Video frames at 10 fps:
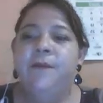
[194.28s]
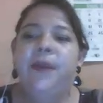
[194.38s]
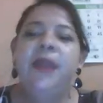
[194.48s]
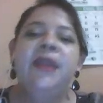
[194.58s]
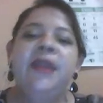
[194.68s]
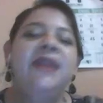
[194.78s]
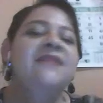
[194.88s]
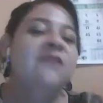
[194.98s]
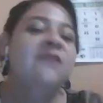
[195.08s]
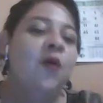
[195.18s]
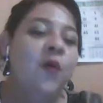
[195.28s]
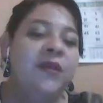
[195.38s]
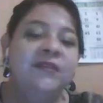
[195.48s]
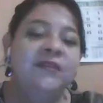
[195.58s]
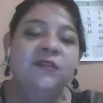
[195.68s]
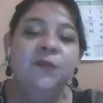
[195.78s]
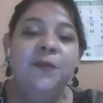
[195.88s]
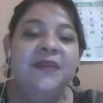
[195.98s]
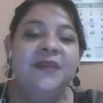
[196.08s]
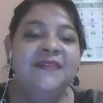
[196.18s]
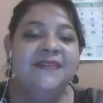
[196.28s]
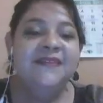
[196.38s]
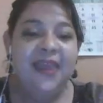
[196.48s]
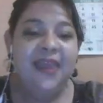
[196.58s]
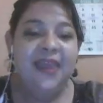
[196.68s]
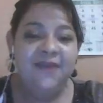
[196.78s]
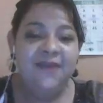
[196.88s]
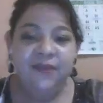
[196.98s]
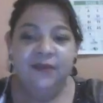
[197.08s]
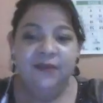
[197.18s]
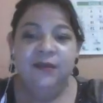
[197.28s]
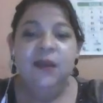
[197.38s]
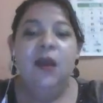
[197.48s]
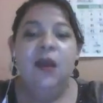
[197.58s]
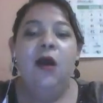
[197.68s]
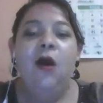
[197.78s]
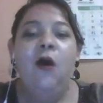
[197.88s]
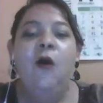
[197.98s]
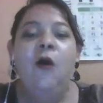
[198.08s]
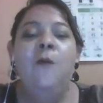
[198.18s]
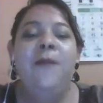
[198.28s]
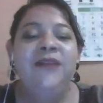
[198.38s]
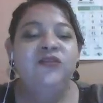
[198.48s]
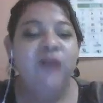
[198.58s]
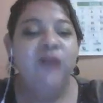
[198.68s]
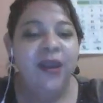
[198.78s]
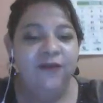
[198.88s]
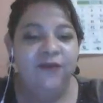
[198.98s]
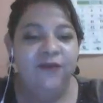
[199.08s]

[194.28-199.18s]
And it's going to be saved on my drive.